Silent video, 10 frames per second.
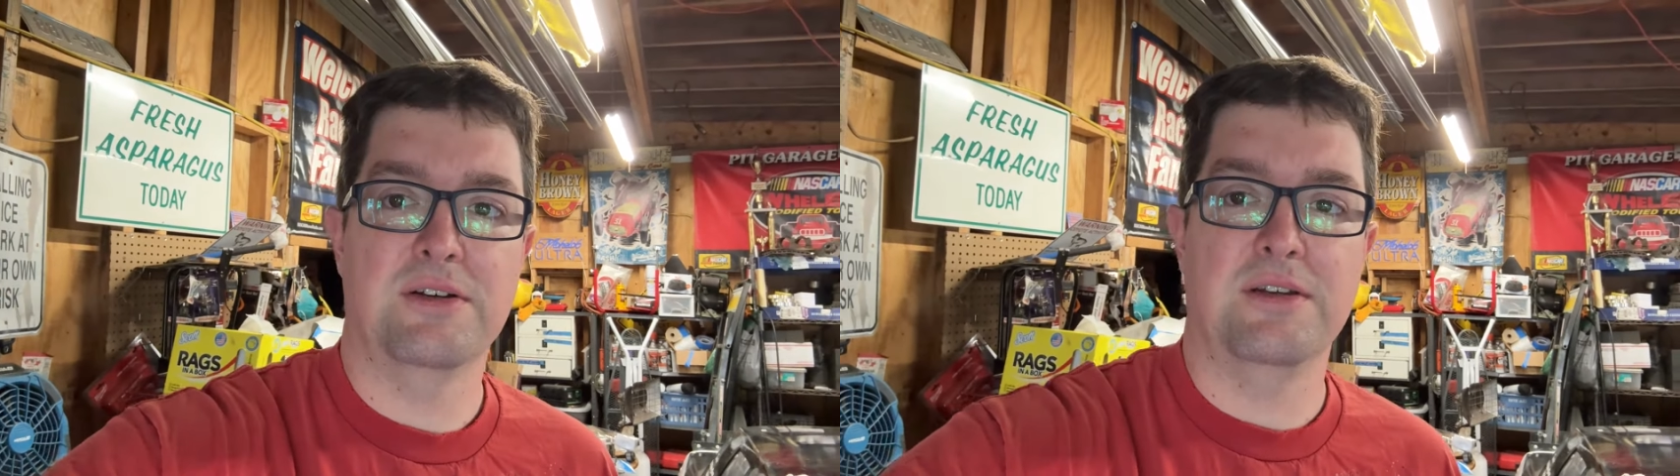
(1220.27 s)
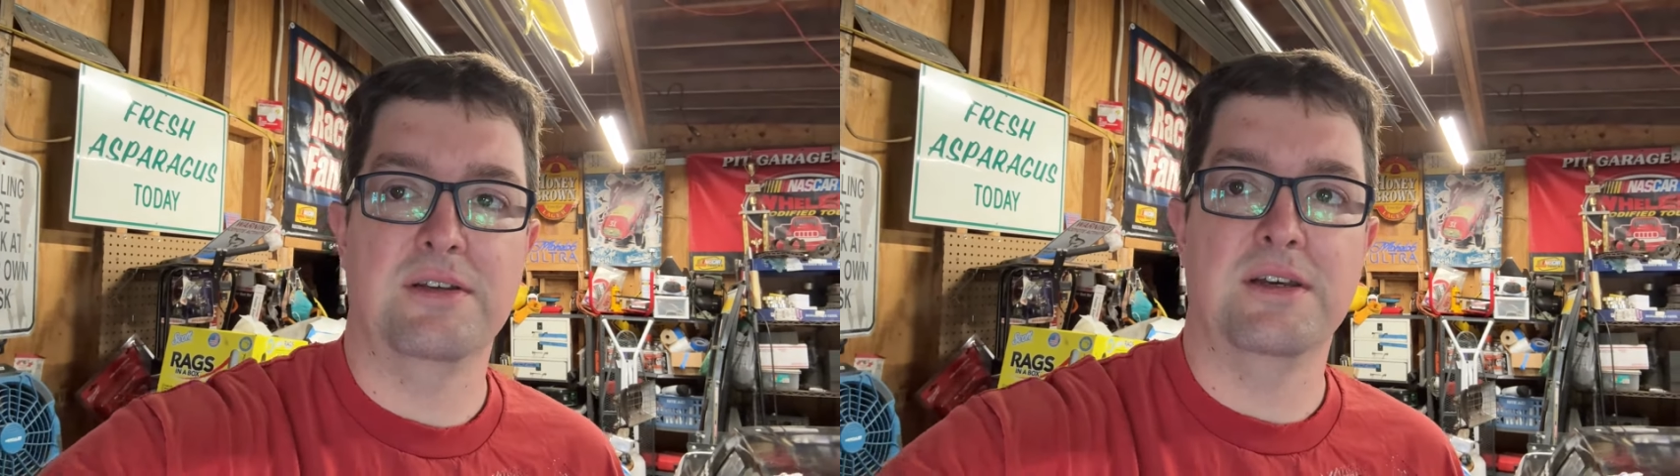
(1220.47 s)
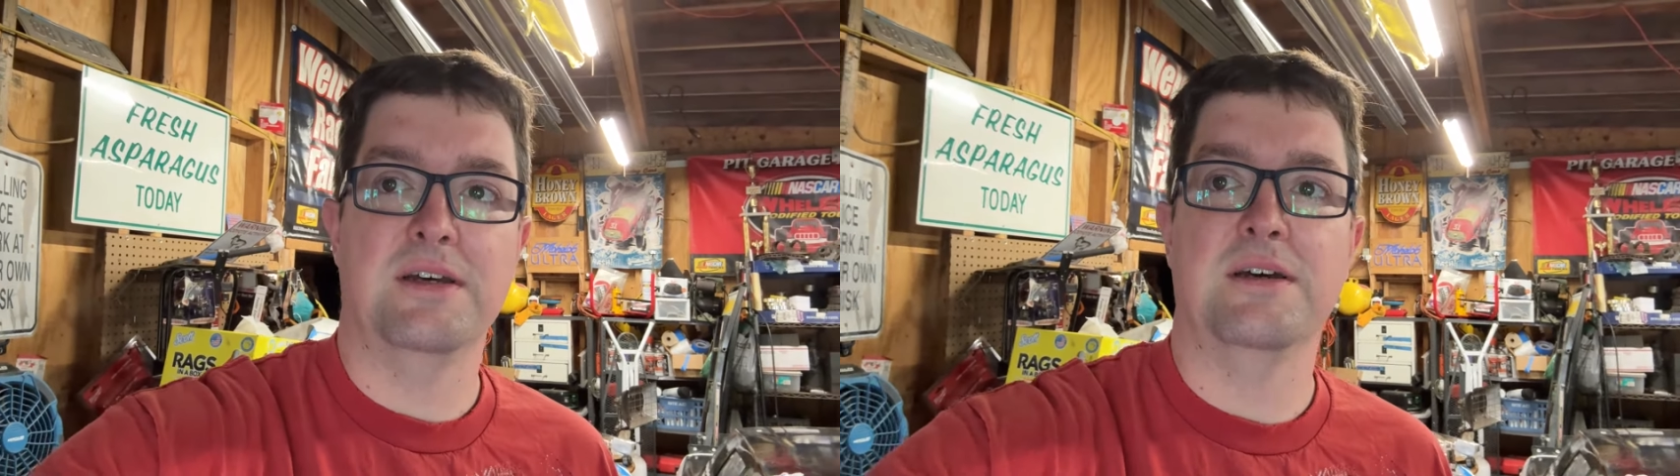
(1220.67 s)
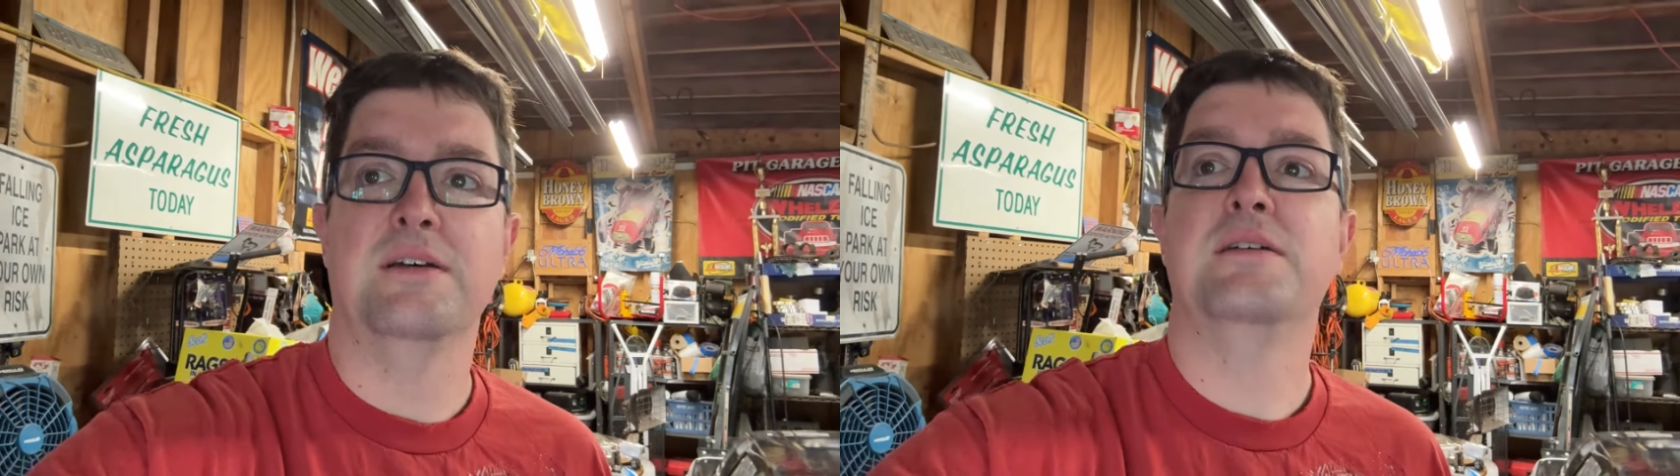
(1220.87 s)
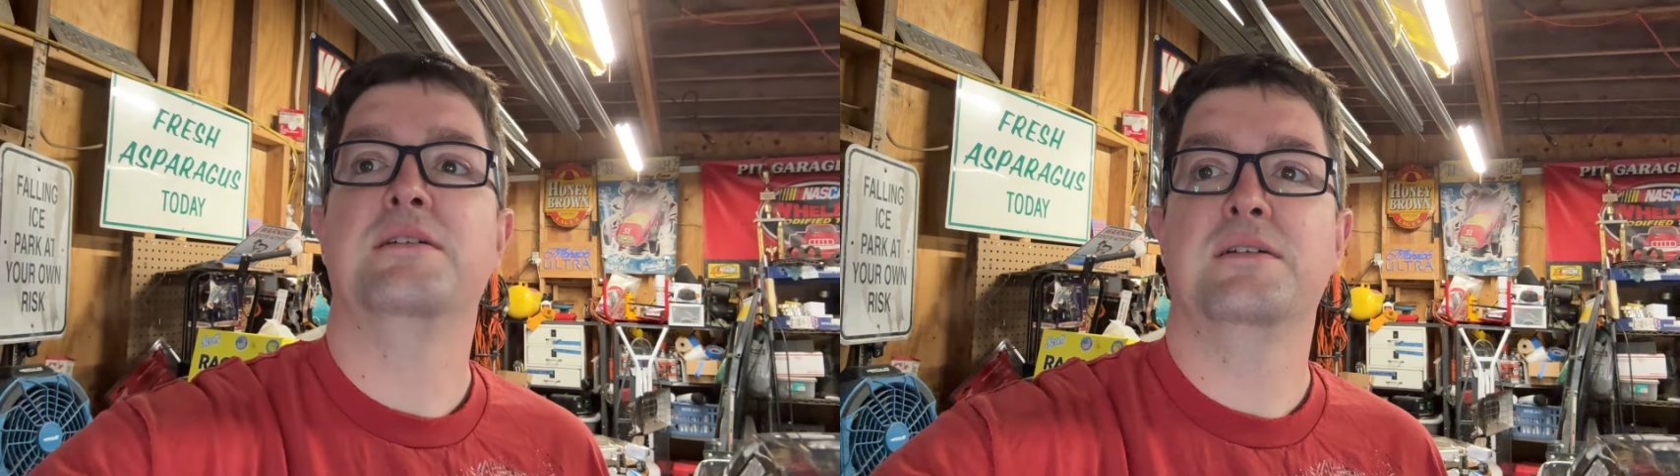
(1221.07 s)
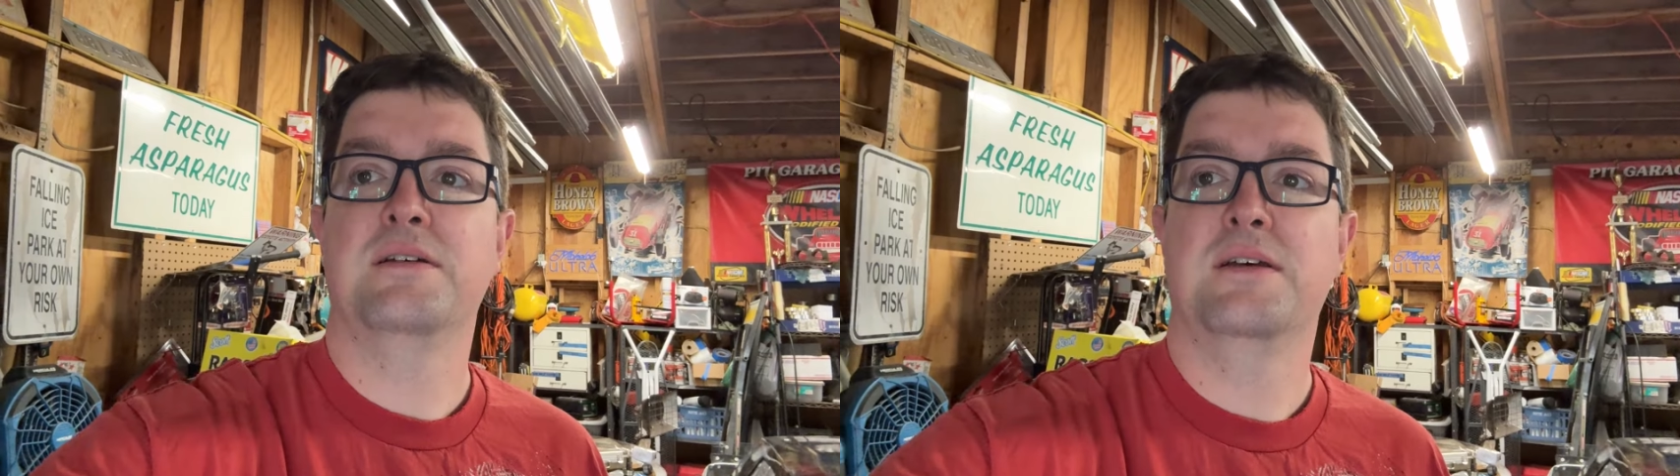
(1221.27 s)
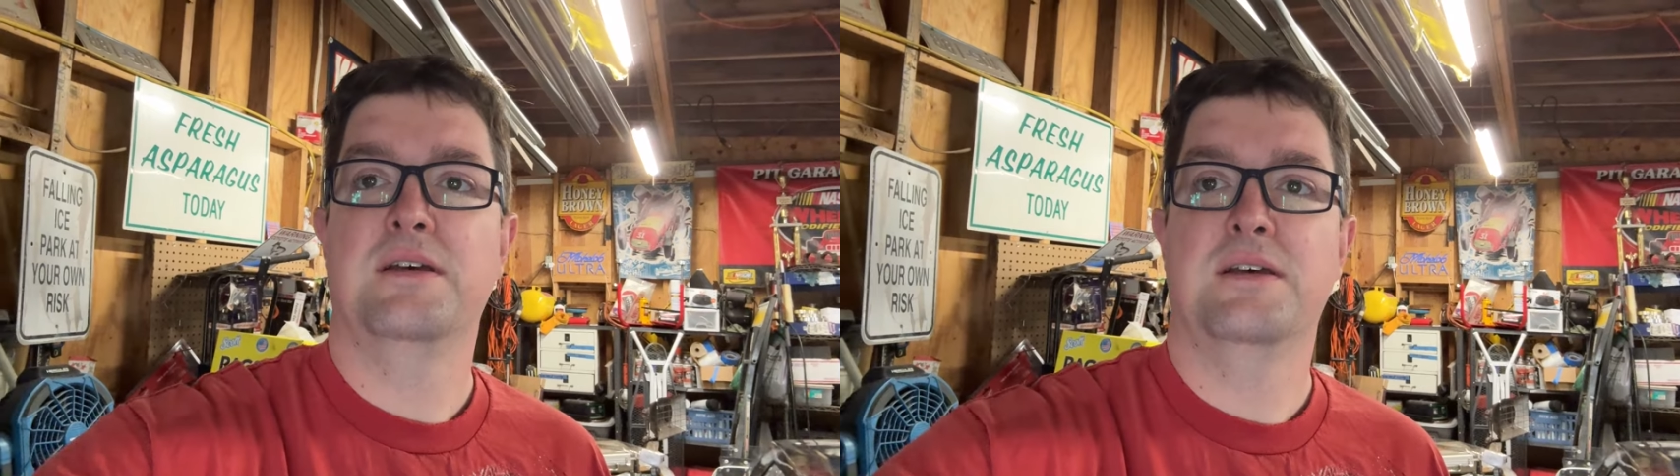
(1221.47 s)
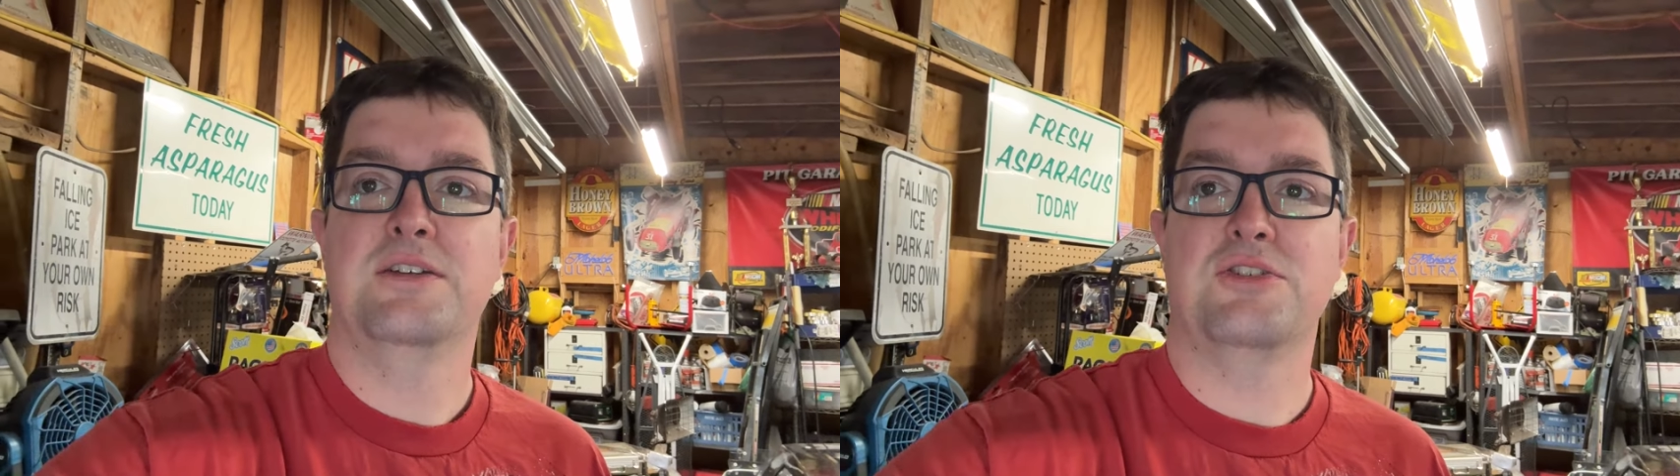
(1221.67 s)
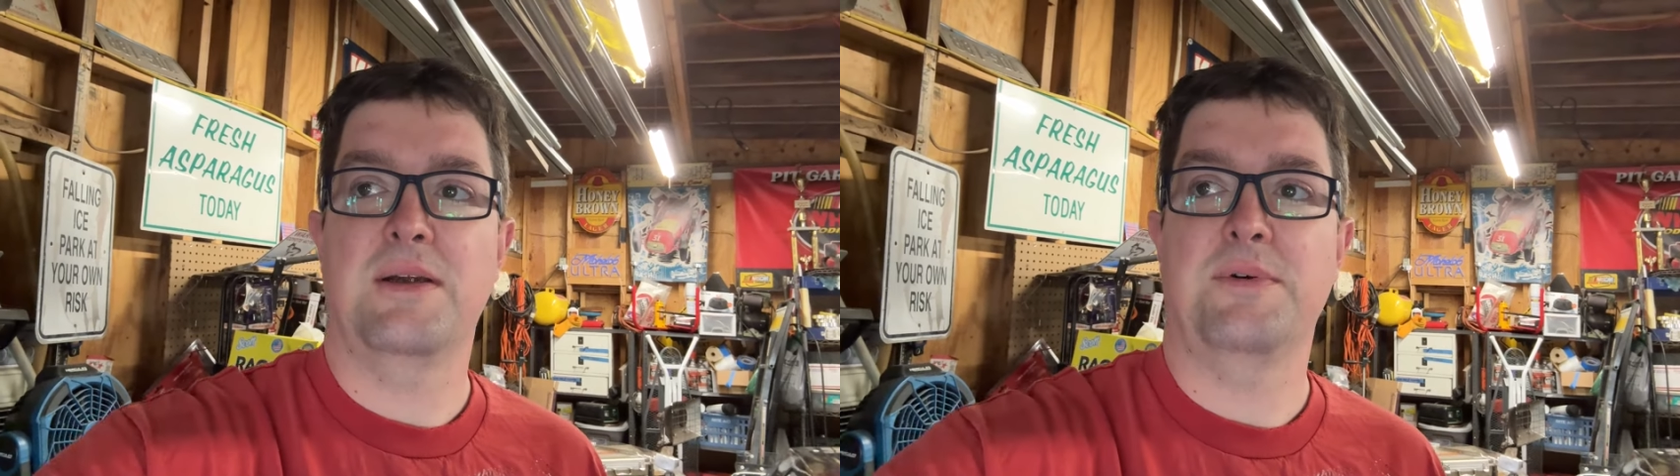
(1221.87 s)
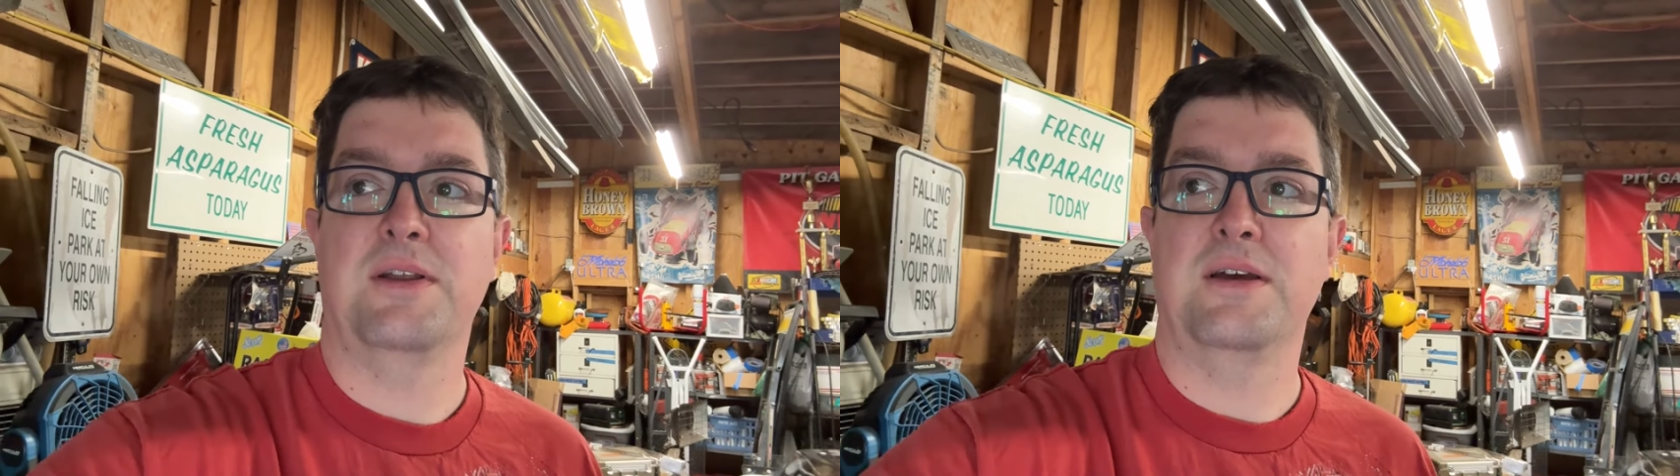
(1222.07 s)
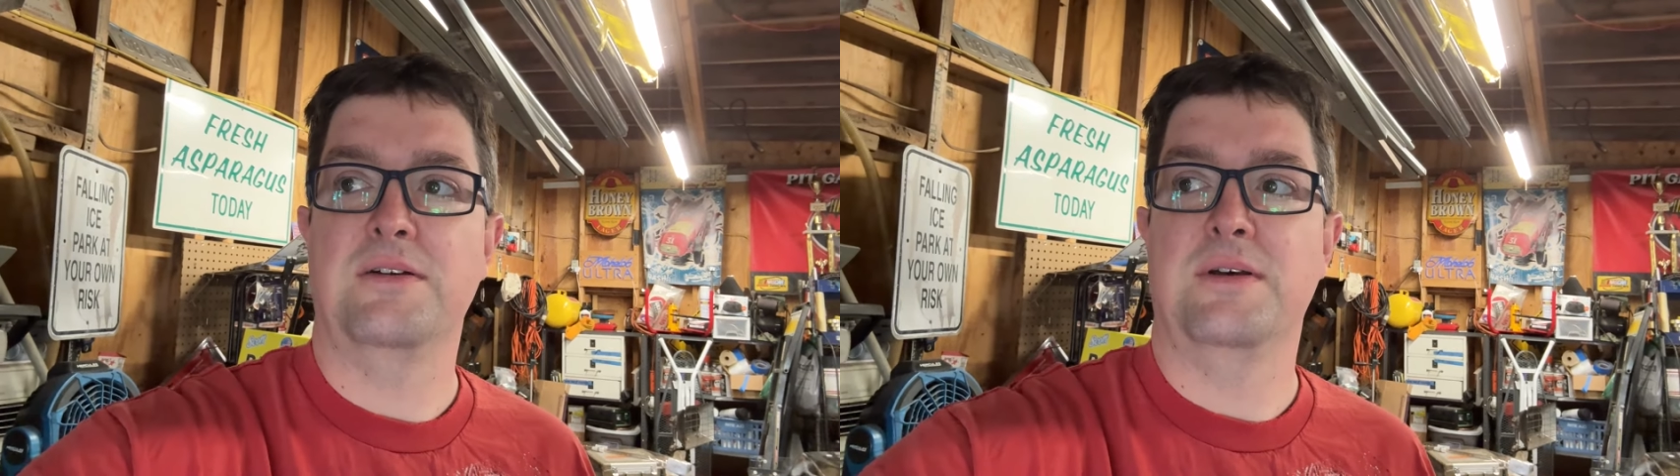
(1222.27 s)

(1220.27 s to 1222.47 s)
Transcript: and strap her down.